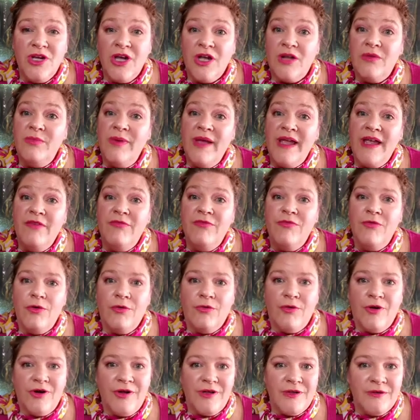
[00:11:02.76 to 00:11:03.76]
good. Pay it
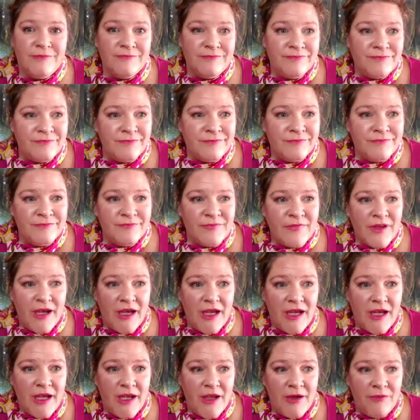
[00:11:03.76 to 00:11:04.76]
forward.
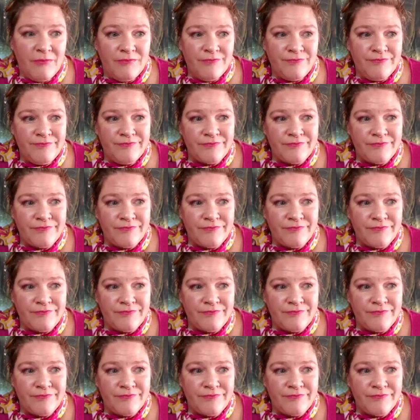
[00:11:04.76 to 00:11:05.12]
I